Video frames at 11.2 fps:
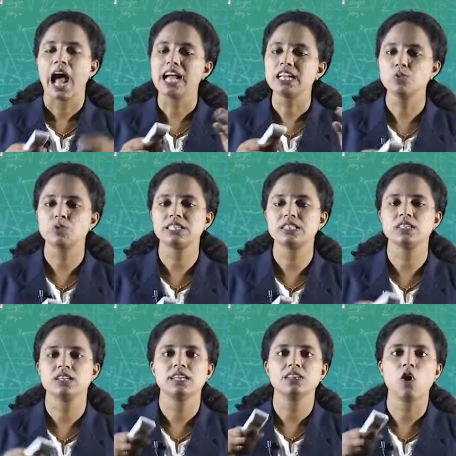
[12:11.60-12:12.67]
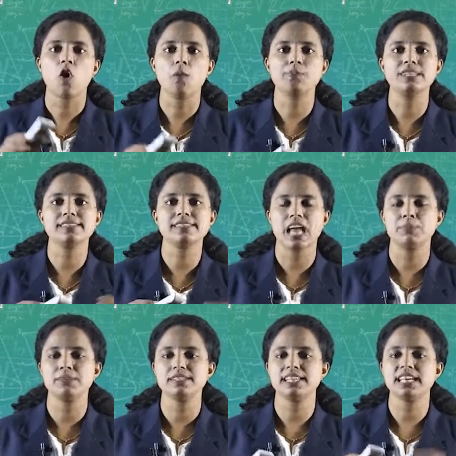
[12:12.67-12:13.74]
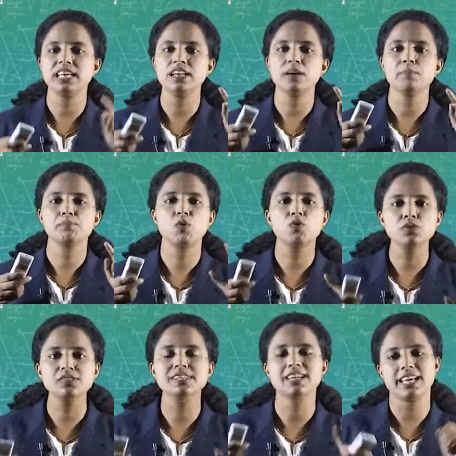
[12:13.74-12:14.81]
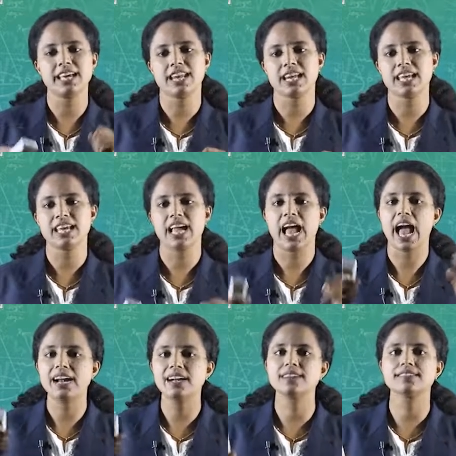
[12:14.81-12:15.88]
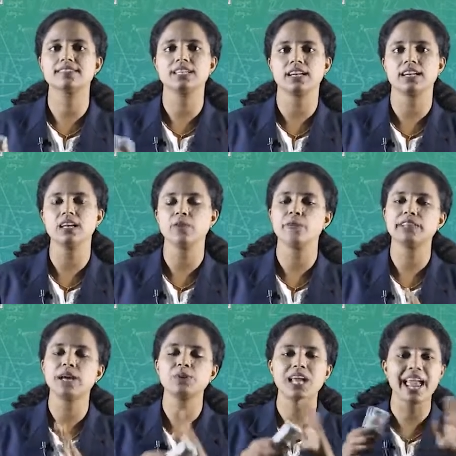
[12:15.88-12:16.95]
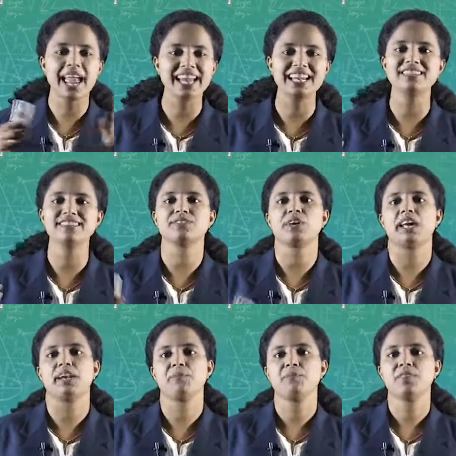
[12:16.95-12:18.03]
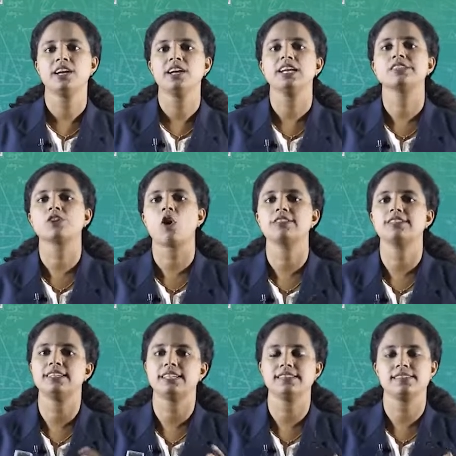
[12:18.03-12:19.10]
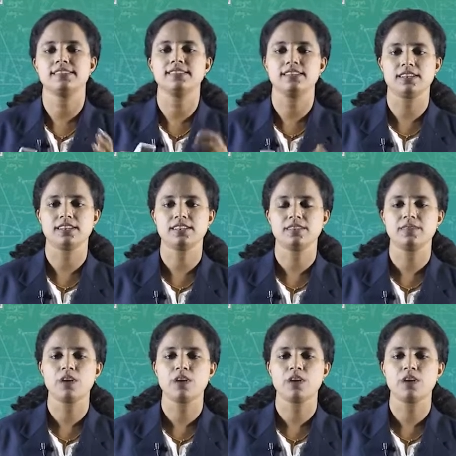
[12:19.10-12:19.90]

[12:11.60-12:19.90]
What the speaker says: at which the objects can be seen most clearly and distinctly without any strain is called the least distance